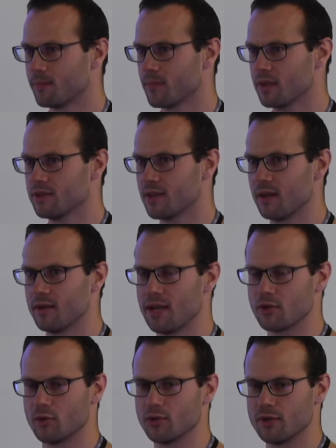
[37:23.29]
This is kind of a
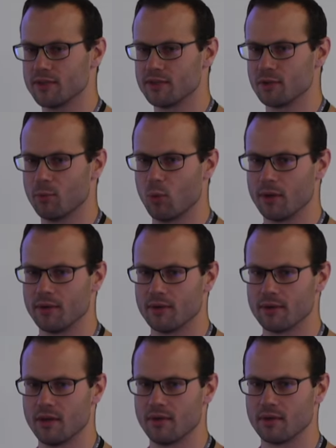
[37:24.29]
natural transition point in the,
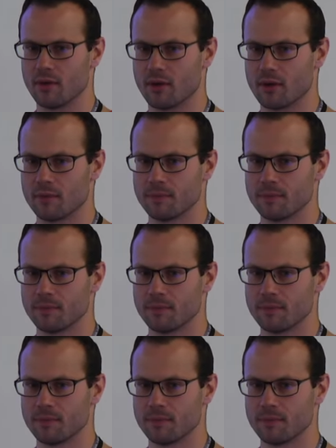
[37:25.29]
in the talk.